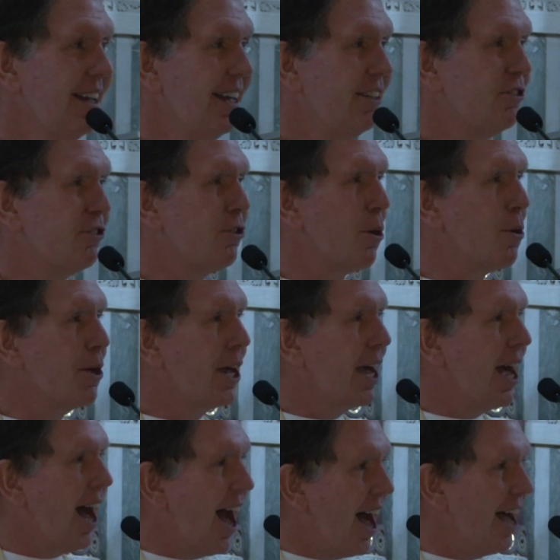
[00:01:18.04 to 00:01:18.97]
so
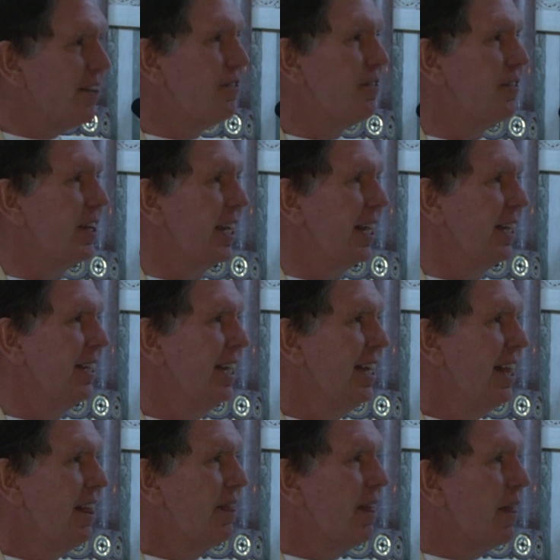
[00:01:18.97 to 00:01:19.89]
confident
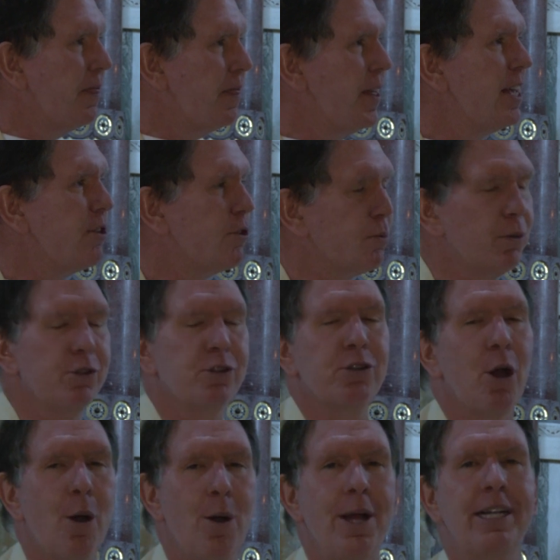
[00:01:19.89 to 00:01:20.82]
that this was
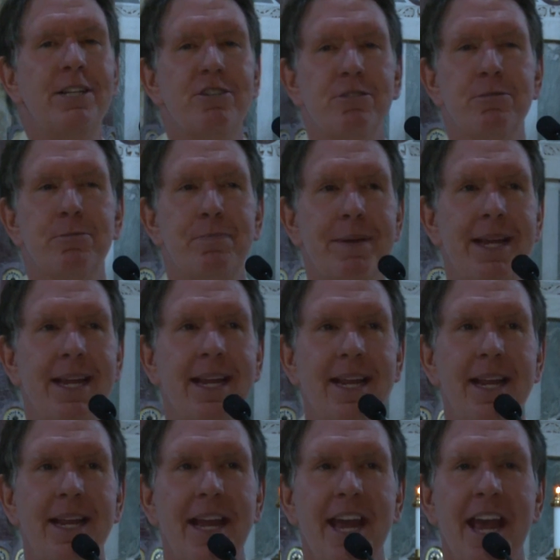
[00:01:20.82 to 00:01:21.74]
going to
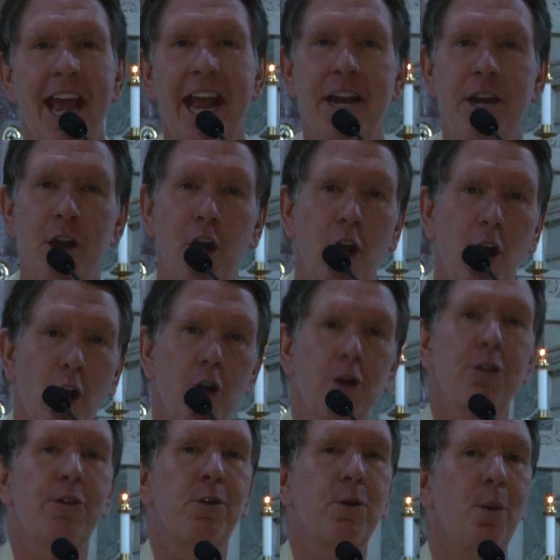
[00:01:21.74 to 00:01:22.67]
be an
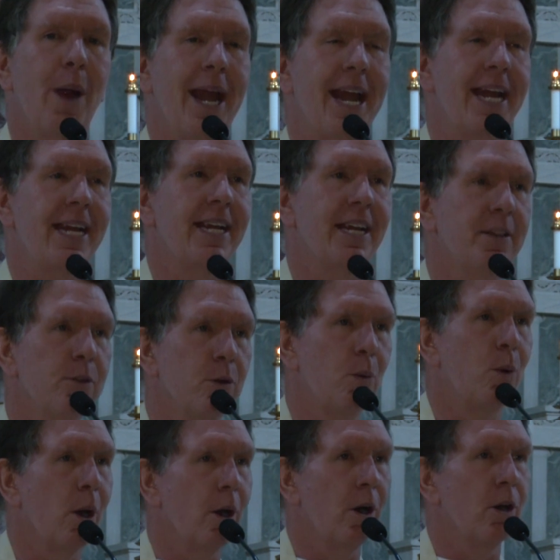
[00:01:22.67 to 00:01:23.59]
earthquake in the
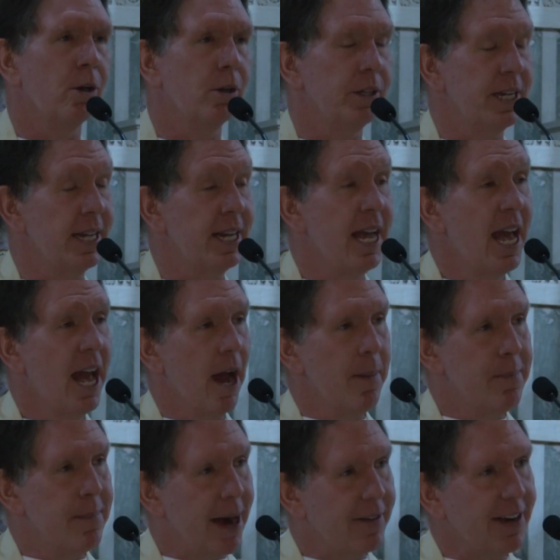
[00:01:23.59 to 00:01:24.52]
world and
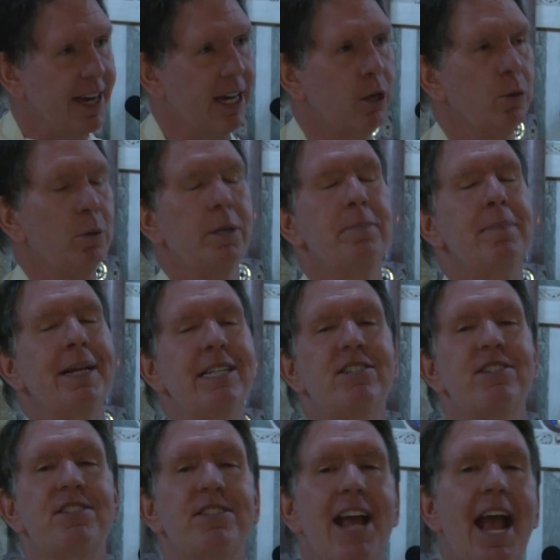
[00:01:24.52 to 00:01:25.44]
America would be
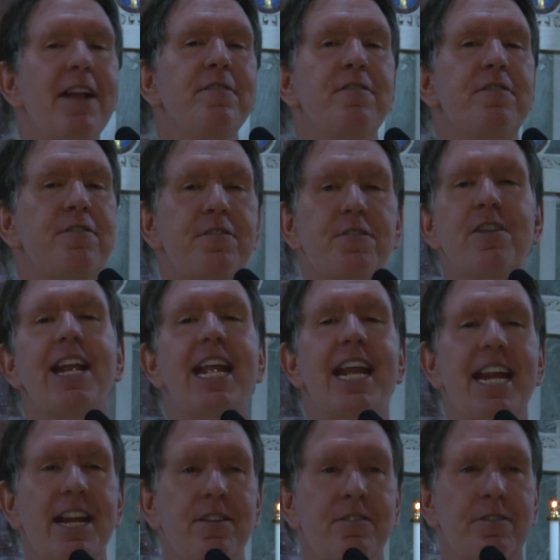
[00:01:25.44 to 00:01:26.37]
set
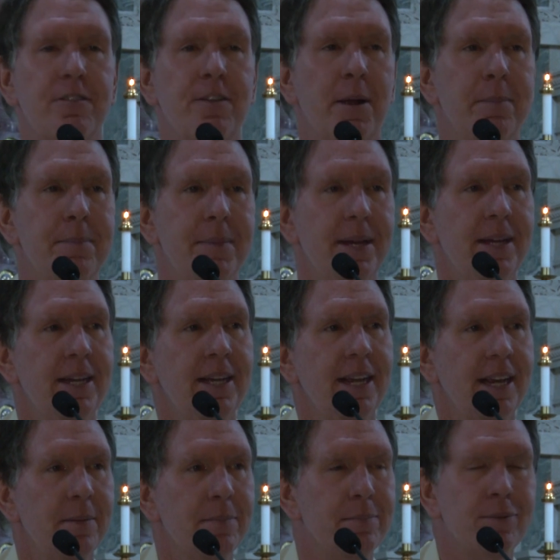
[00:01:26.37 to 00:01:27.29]
free from
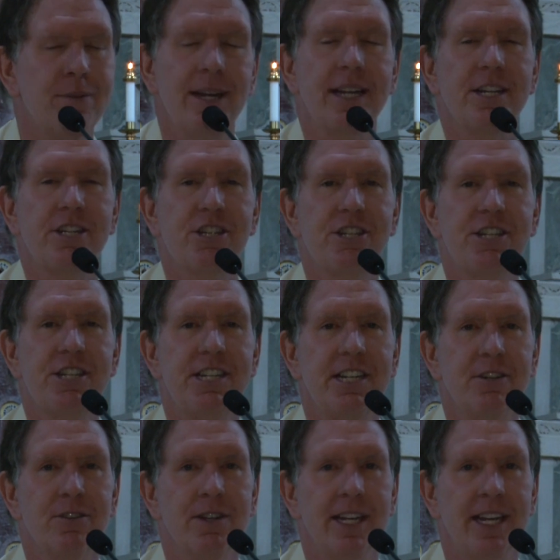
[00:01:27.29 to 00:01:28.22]
British
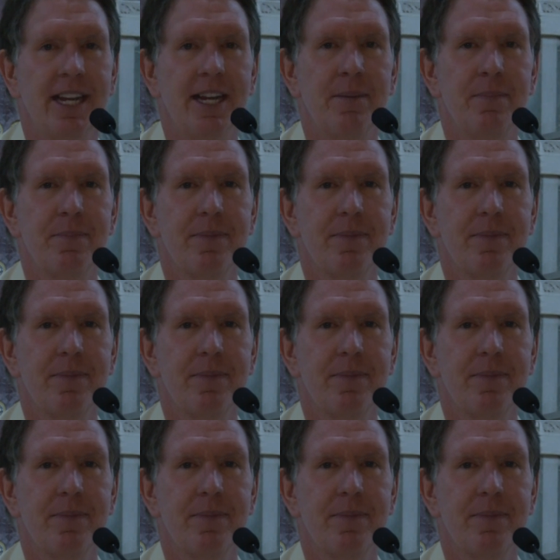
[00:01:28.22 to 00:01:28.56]
tyranny.